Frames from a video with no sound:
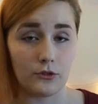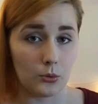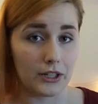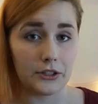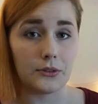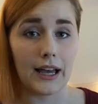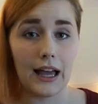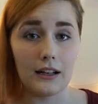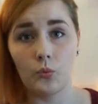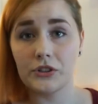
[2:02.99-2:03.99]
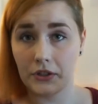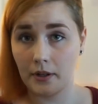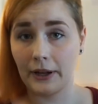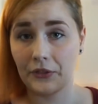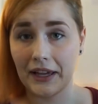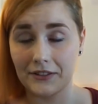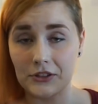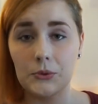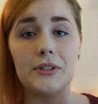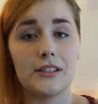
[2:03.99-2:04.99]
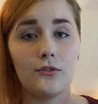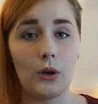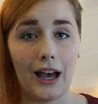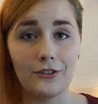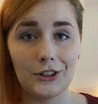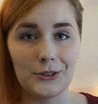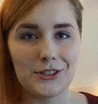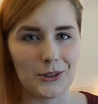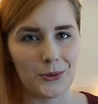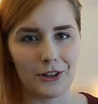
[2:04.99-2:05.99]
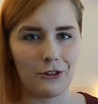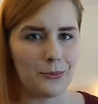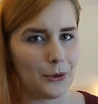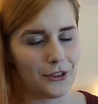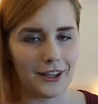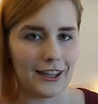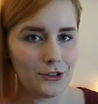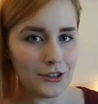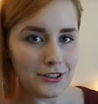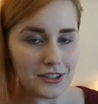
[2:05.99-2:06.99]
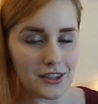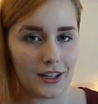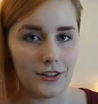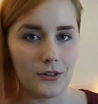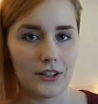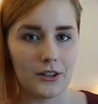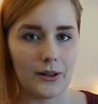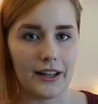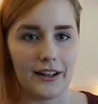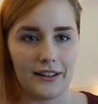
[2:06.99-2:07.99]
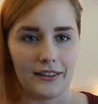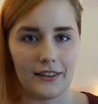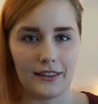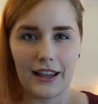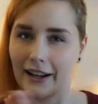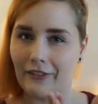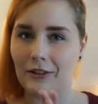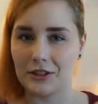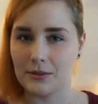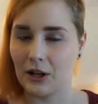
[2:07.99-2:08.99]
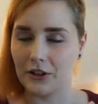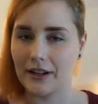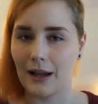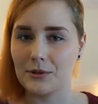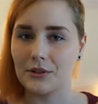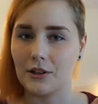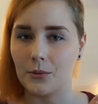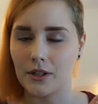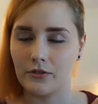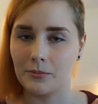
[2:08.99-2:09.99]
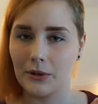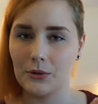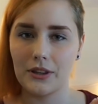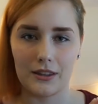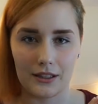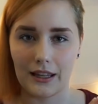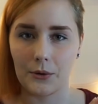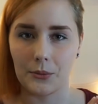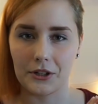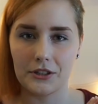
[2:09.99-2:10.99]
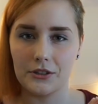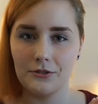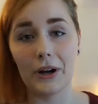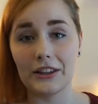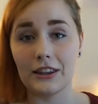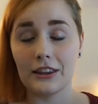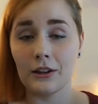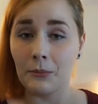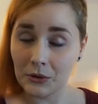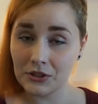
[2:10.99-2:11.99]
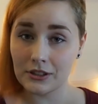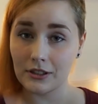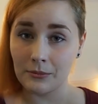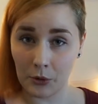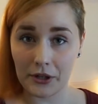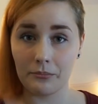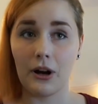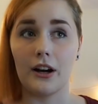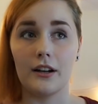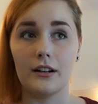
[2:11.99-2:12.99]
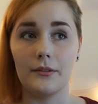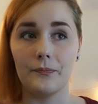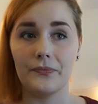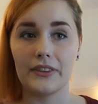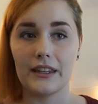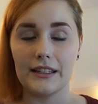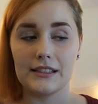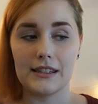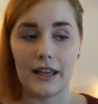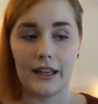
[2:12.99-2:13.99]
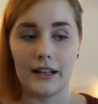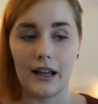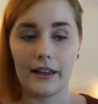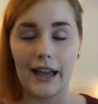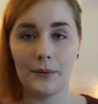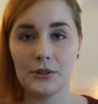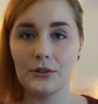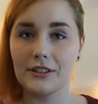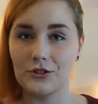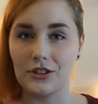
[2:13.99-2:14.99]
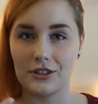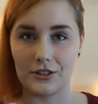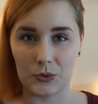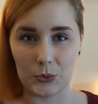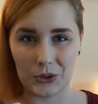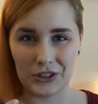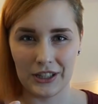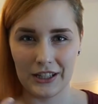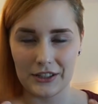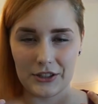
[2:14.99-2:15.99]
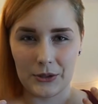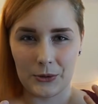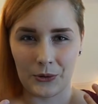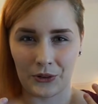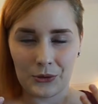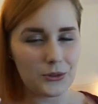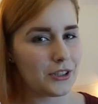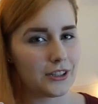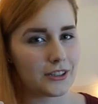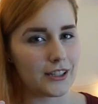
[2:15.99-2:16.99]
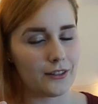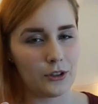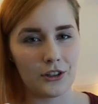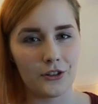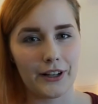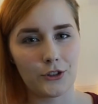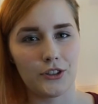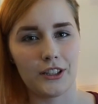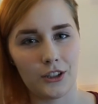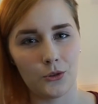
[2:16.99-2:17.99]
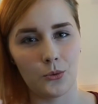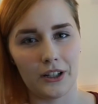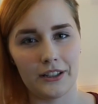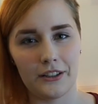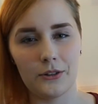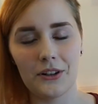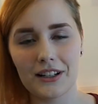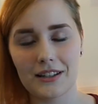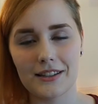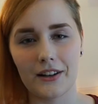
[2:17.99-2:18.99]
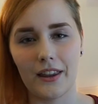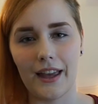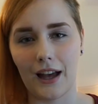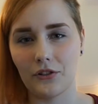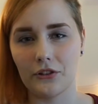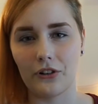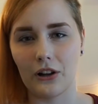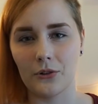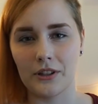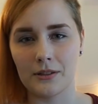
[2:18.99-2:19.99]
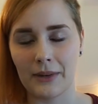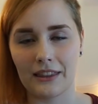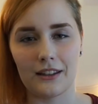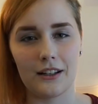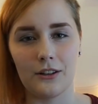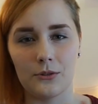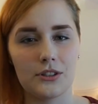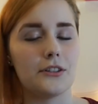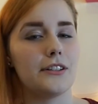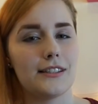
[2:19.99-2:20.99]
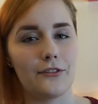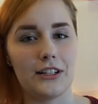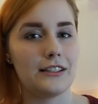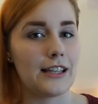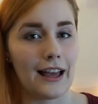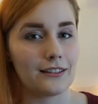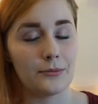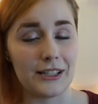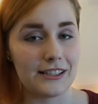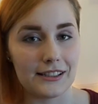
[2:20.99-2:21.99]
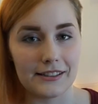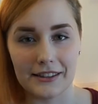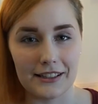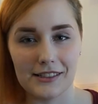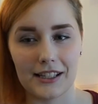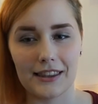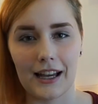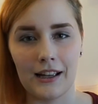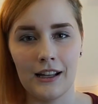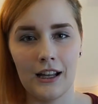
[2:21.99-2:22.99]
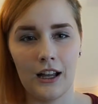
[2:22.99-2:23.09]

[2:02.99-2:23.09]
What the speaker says: if you want to do that. What's good about that too is if you have clothes that'll work for both occasions, then you can go ahead and kind of have a smaller capsule that'll work for both. I think that would work too. But the most important part is that a capsule is just a tool. So use it to give you the direction that you want. You don't necessarily have to follow this method and use 37 exact pieces and things like that.